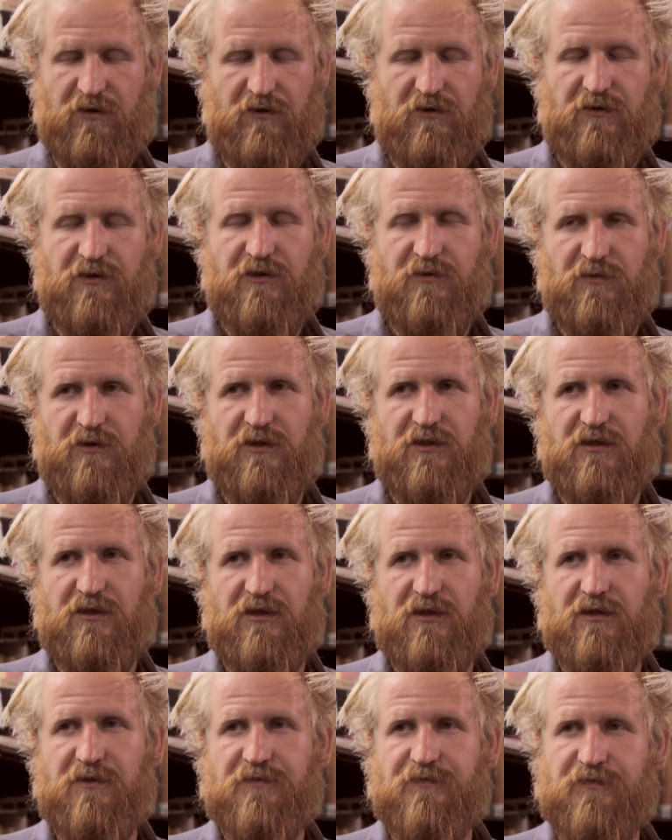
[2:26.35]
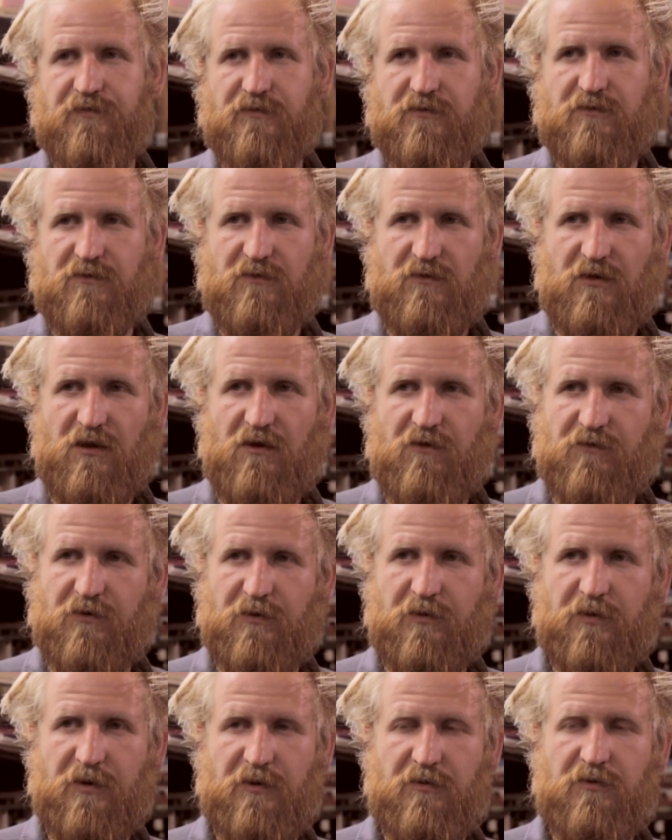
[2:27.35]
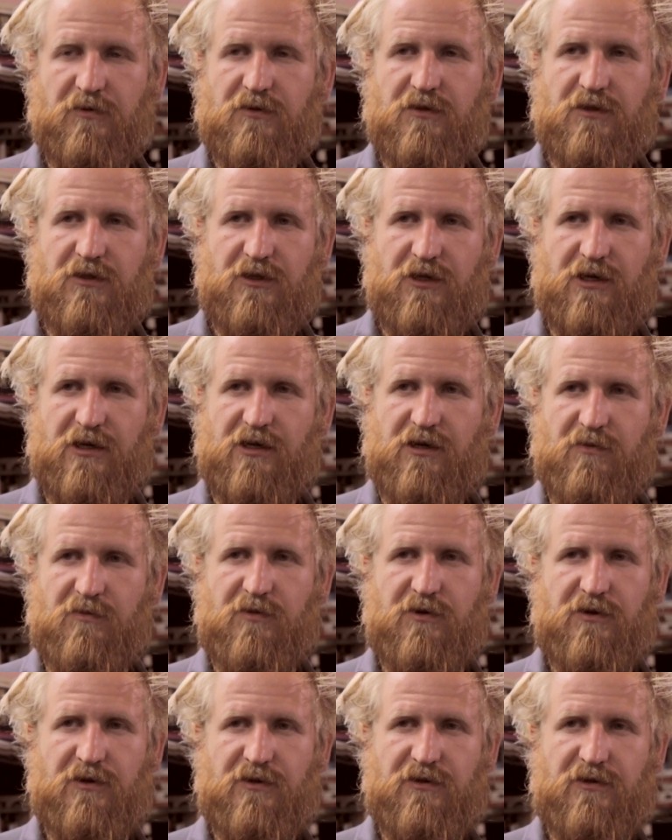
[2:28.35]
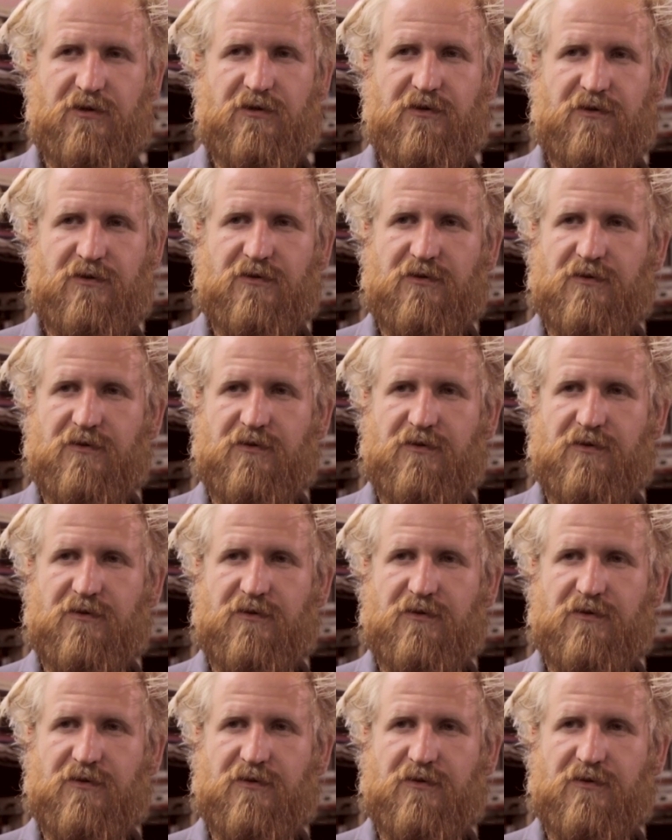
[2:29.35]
ultimately for people to check out books.